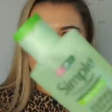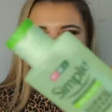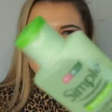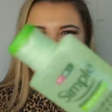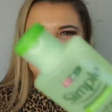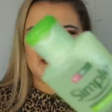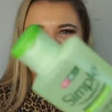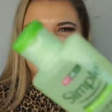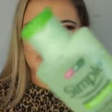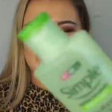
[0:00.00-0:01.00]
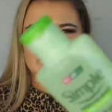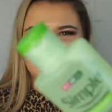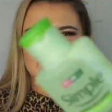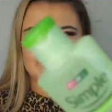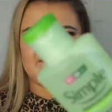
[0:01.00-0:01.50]
you can see, it like
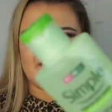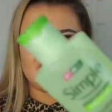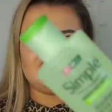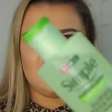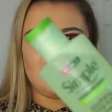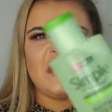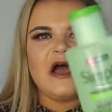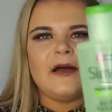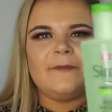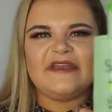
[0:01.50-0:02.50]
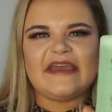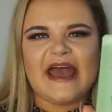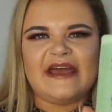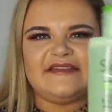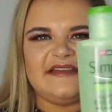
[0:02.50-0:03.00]
thingies around the top. But
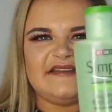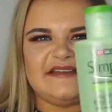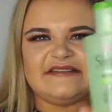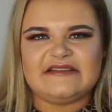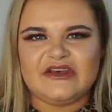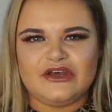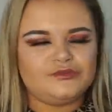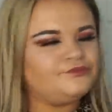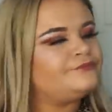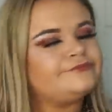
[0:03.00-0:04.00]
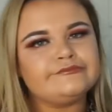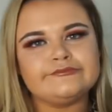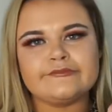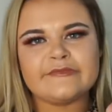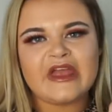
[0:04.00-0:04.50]
yeah, this is the
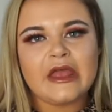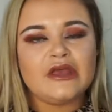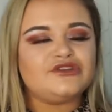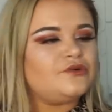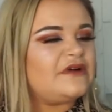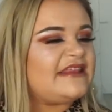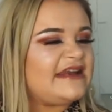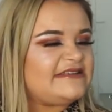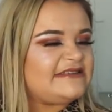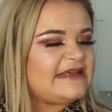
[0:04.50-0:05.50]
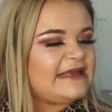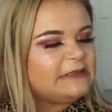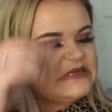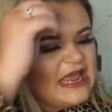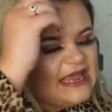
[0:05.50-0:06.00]
toner that I decided
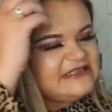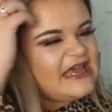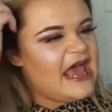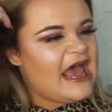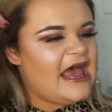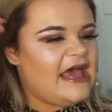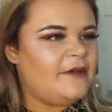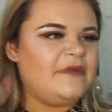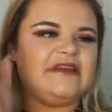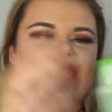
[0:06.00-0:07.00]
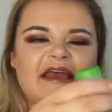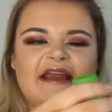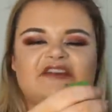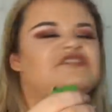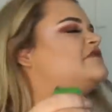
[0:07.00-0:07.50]
to get. Um, and yeah, it
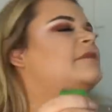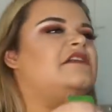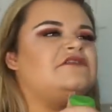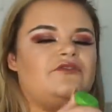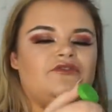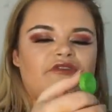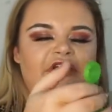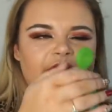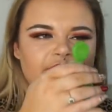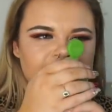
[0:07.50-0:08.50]
actually smells unreal.